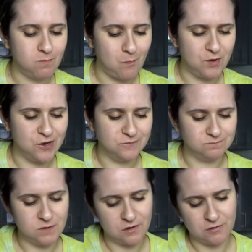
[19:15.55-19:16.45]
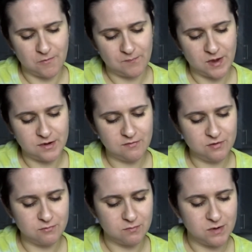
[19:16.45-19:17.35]
But I don't know, I
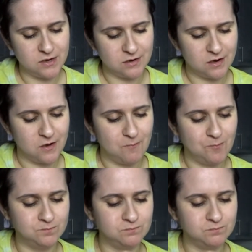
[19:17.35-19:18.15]
definitely wouldn't make it again.